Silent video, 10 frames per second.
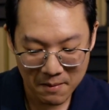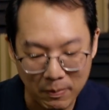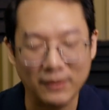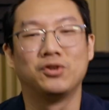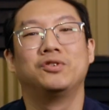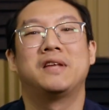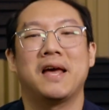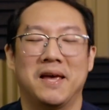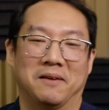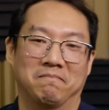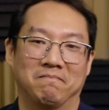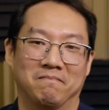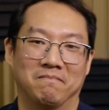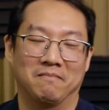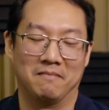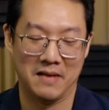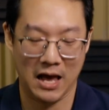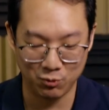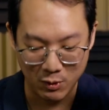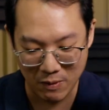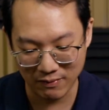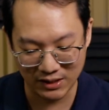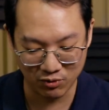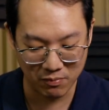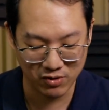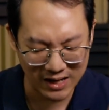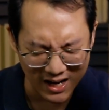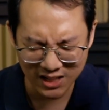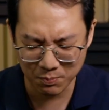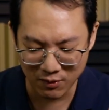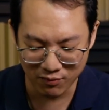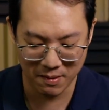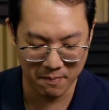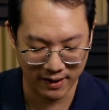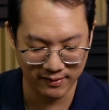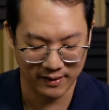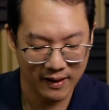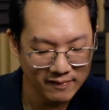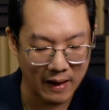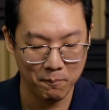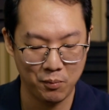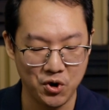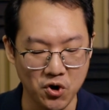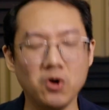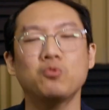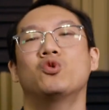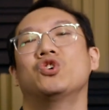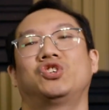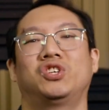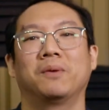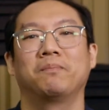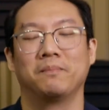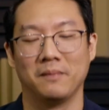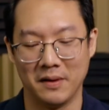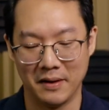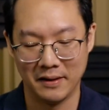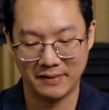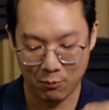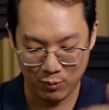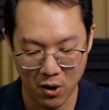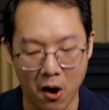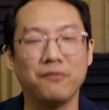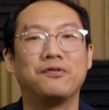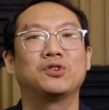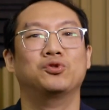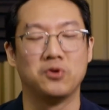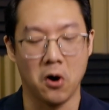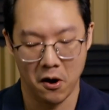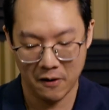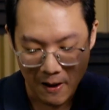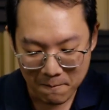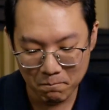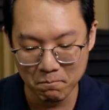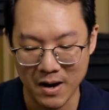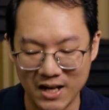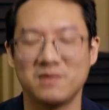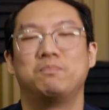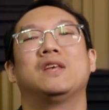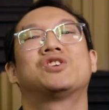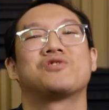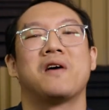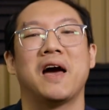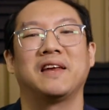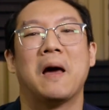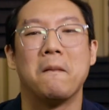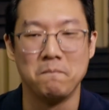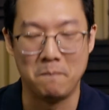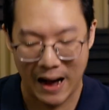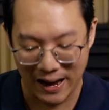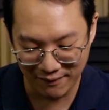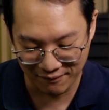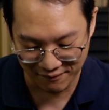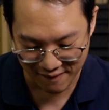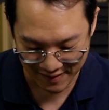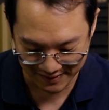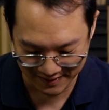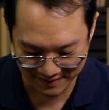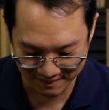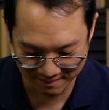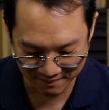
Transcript: But today, as we read the scripture, let us be reminded that pure worship that we offer to God must be tried by fire.